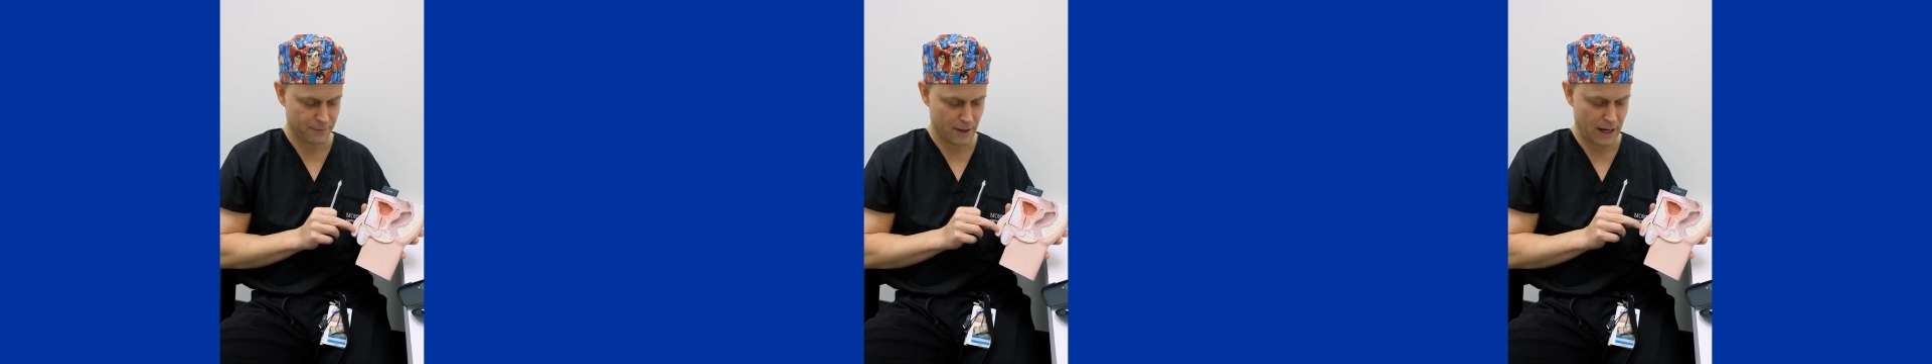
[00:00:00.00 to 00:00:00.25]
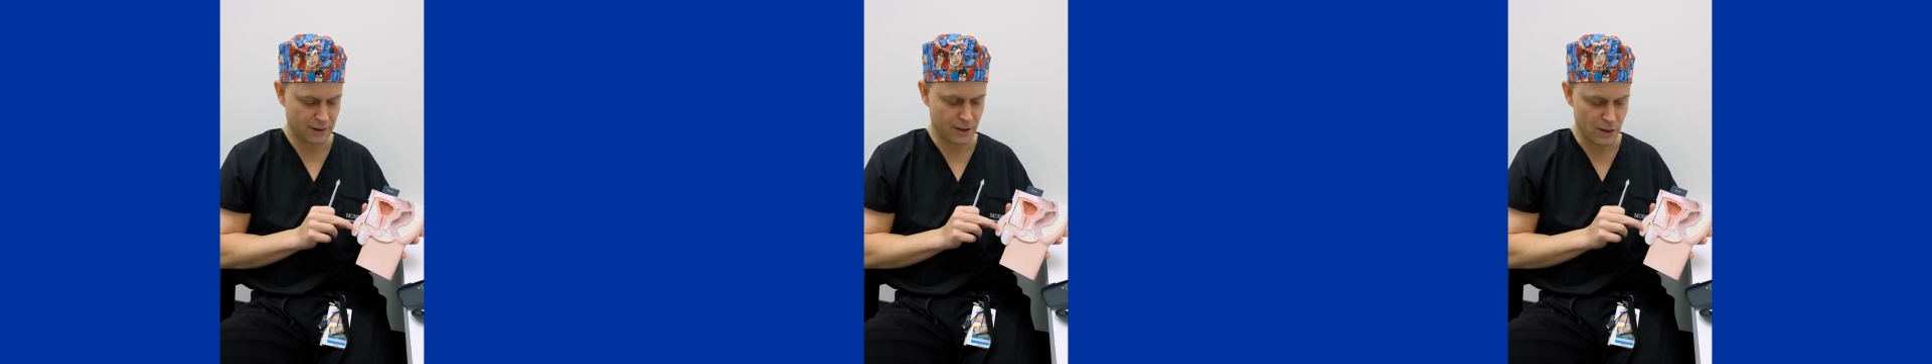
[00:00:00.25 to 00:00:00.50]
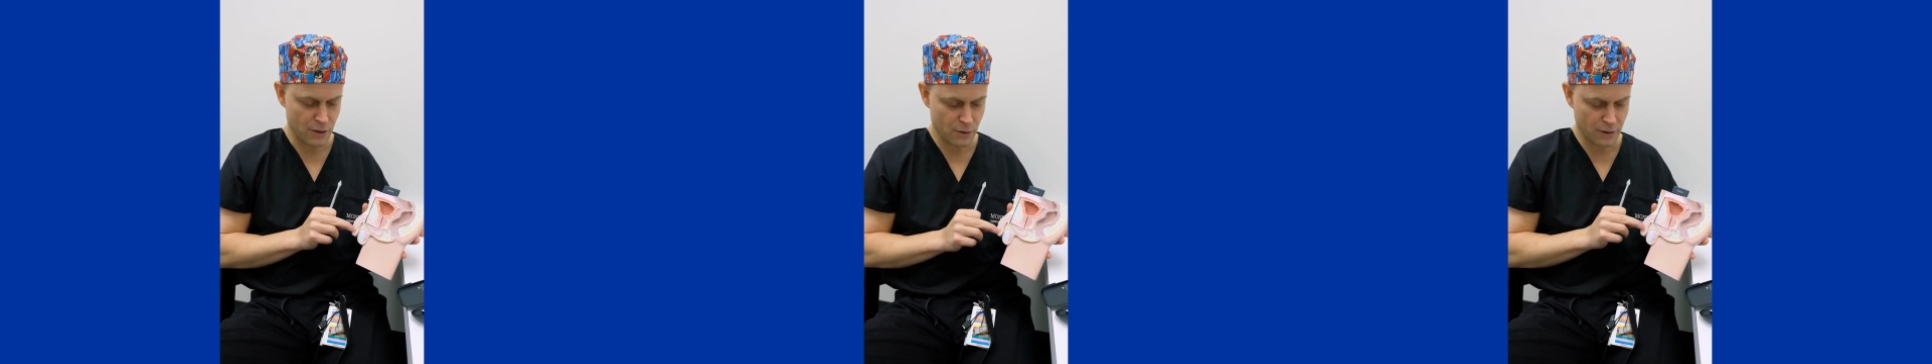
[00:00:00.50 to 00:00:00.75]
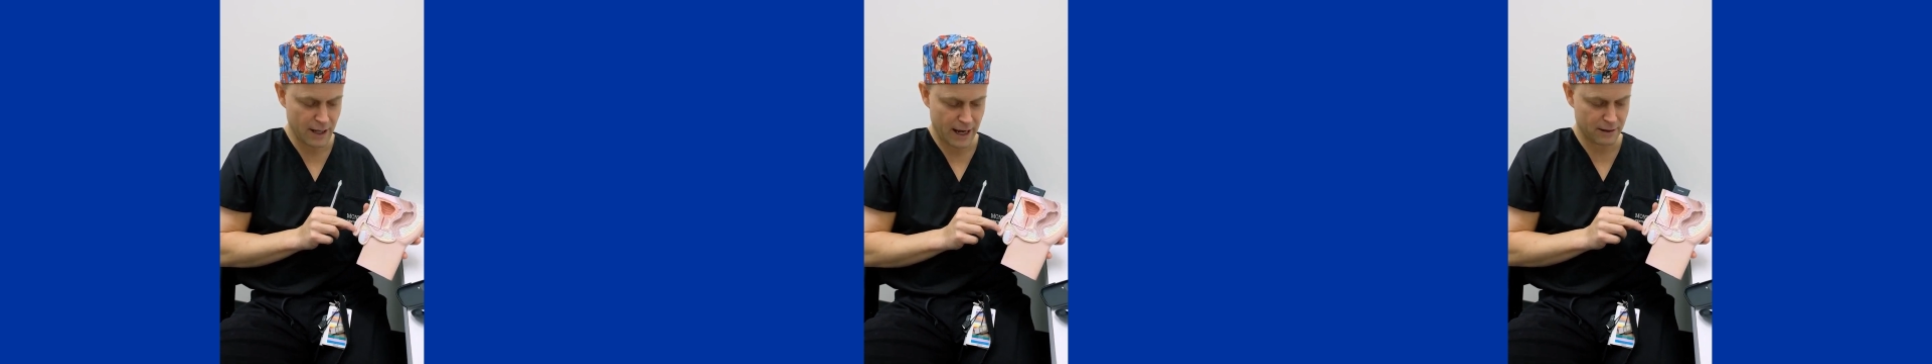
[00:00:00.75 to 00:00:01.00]
and to
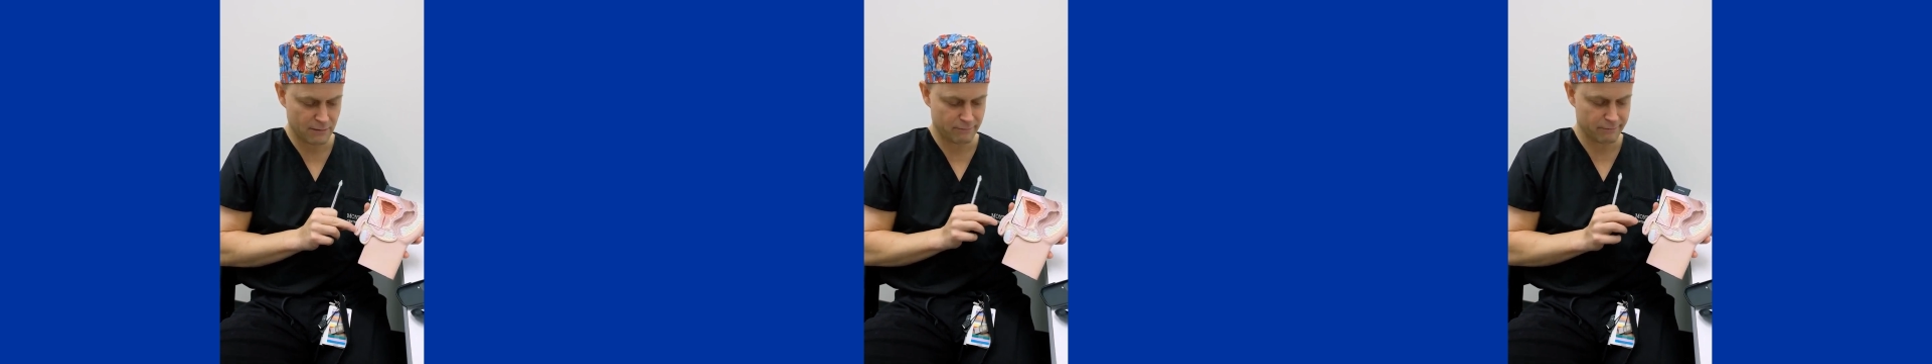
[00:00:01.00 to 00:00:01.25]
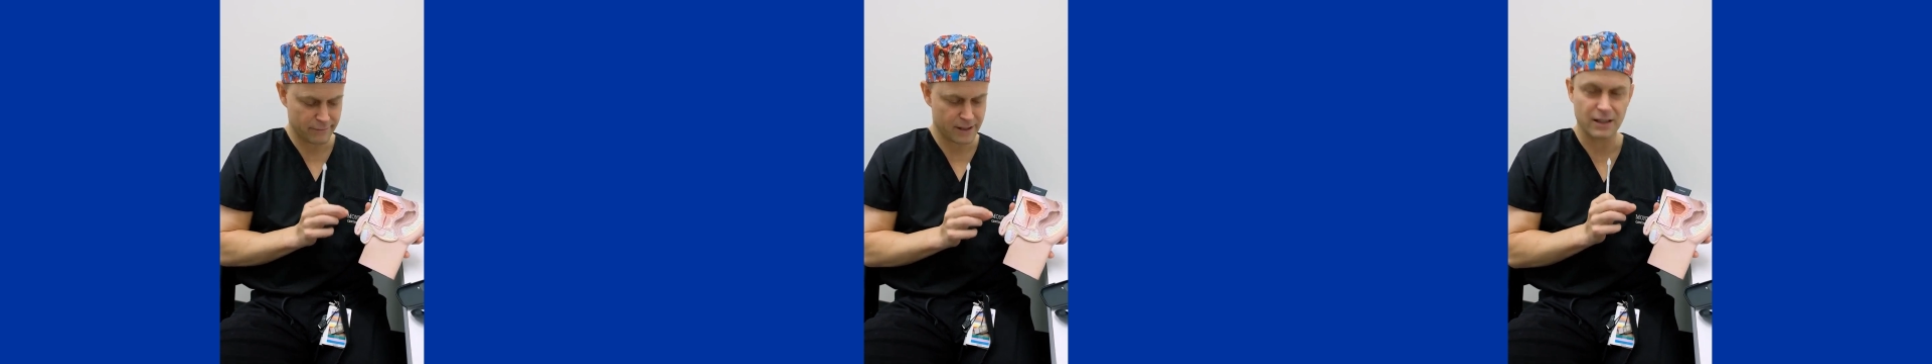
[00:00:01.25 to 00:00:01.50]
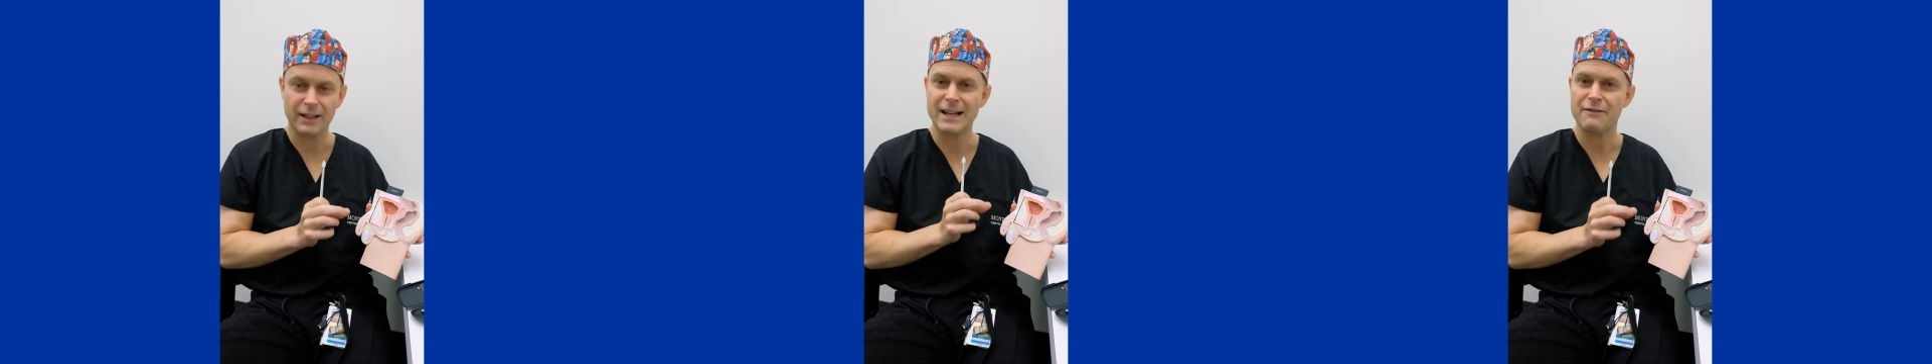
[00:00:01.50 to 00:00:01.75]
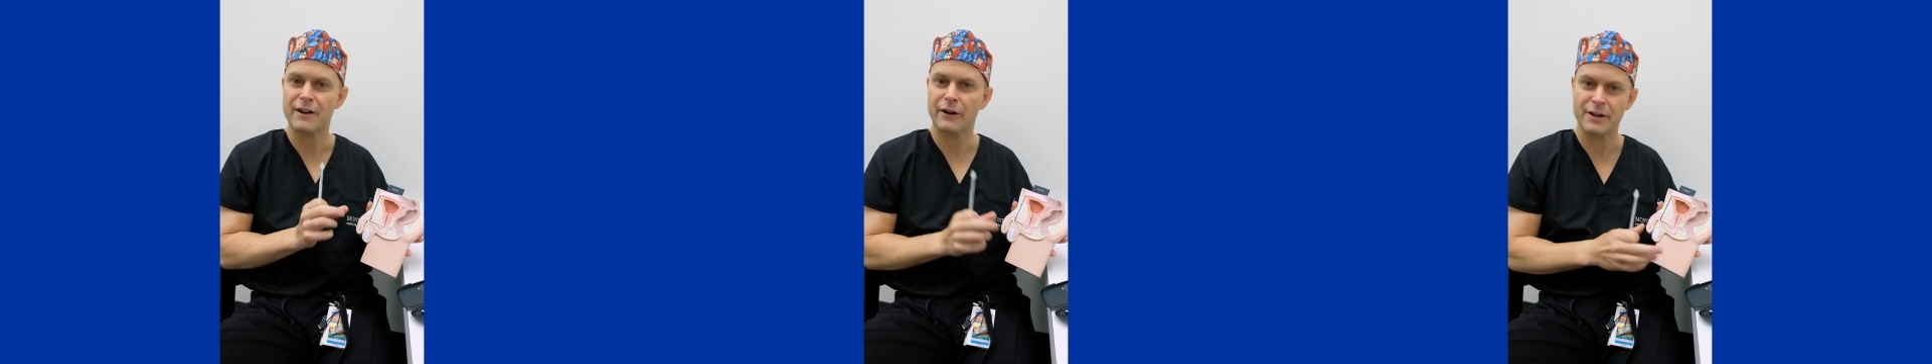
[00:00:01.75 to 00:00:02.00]
use that
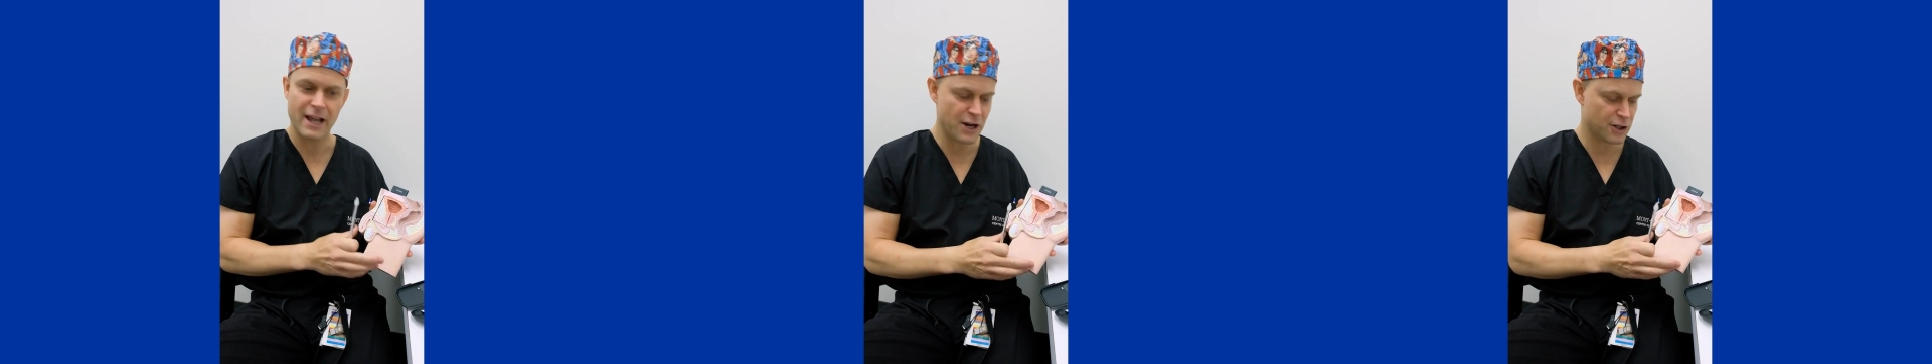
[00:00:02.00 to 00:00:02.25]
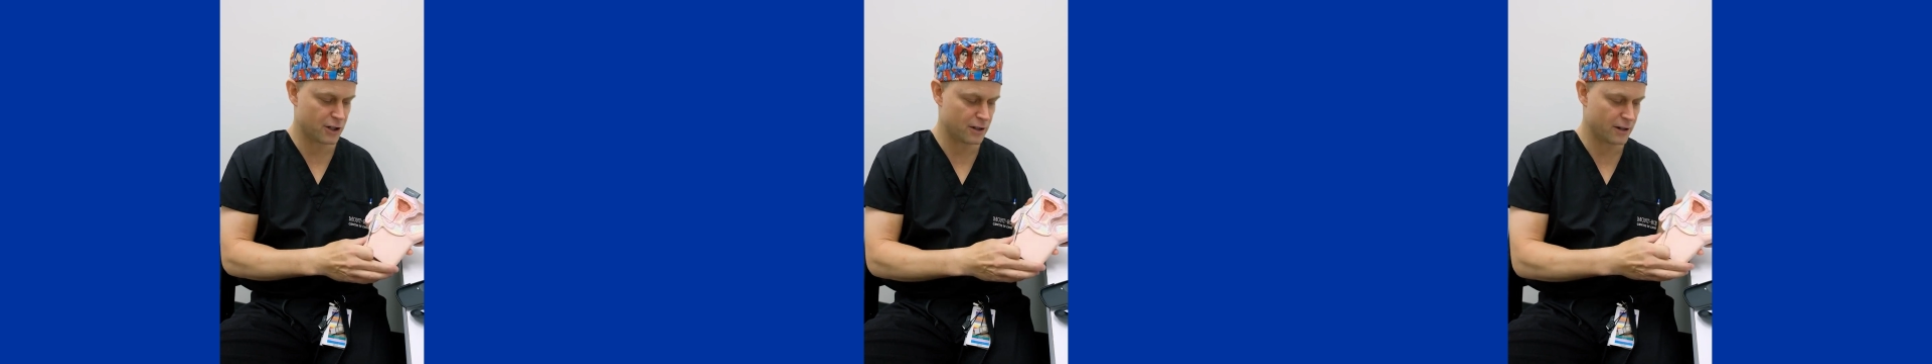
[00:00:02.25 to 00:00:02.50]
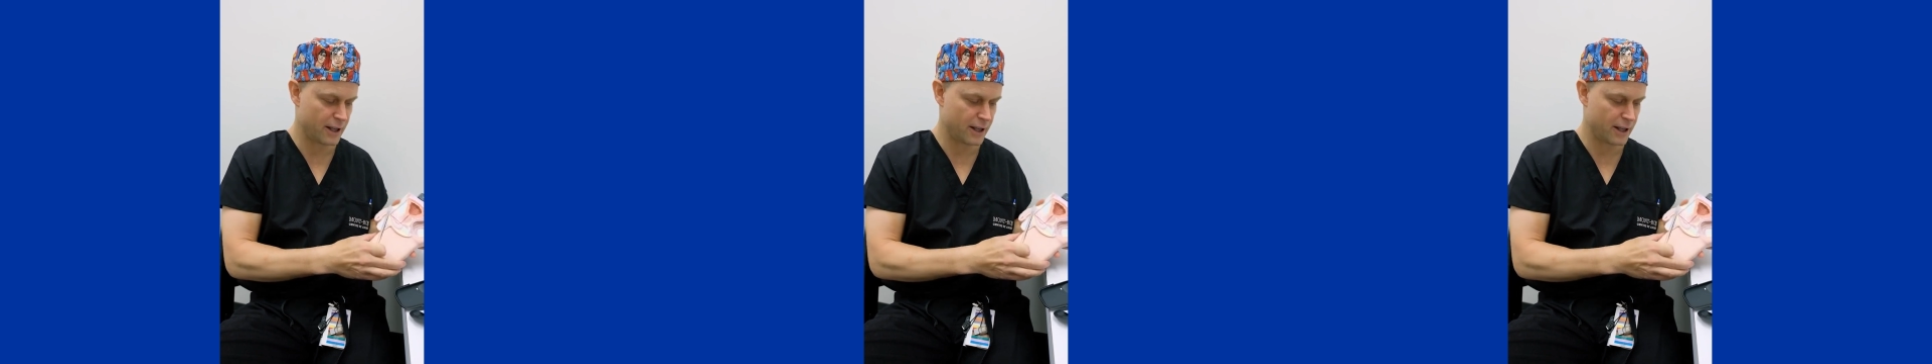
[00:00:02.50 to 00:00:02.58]
slight variation